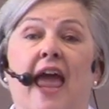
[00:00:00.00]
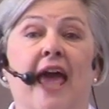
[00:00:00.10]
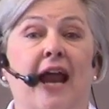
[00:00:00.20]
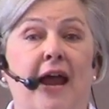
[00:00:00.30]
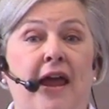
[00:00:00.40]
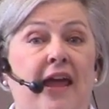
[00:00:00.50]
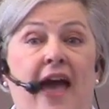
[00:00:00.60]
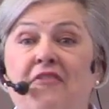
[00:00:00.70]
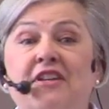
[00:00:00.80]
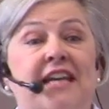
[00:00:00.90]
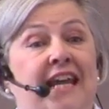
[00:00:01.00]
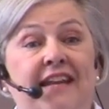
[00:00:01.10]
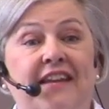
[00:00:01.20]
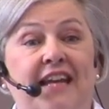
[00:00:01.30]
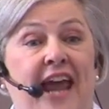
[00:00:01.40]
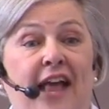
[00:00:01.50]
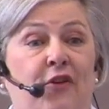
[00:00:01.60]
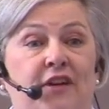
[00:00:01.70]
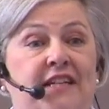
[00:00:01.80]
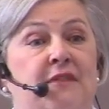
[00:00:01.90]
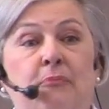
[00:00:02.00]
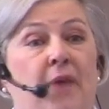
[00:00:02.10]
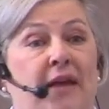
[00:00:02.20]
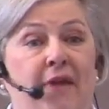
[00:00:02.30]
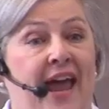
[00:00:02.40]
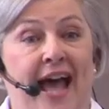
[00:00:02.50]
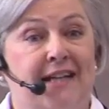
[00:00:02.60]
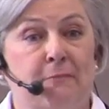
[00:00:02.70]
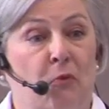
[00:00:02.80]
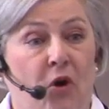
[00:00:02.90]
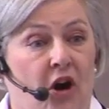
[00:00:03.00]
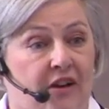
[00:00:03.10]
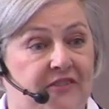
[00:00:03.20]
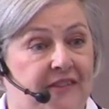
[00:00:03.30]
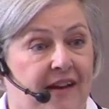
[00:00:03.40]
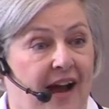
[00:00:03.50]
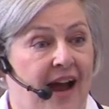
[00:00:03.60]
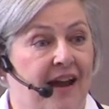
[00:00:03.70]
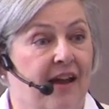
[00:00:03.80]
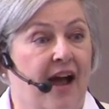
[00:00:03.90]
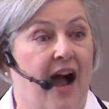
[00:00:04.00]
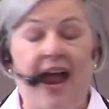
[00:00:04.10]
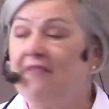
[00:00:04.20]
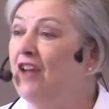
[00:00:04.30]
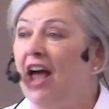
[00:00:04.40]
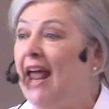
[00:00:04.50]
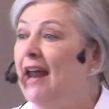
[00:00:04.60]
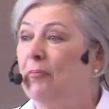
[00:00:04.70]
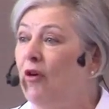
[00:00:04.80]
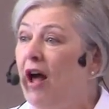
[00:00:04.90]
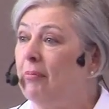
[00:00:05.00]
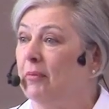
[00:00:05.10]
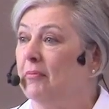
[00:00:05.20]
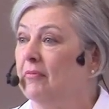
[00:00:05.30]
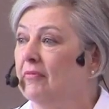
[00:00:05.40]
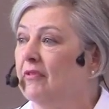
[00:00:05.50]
And I haven't needed the inhaler. It didn't make my asthma worse. I have not had a problem.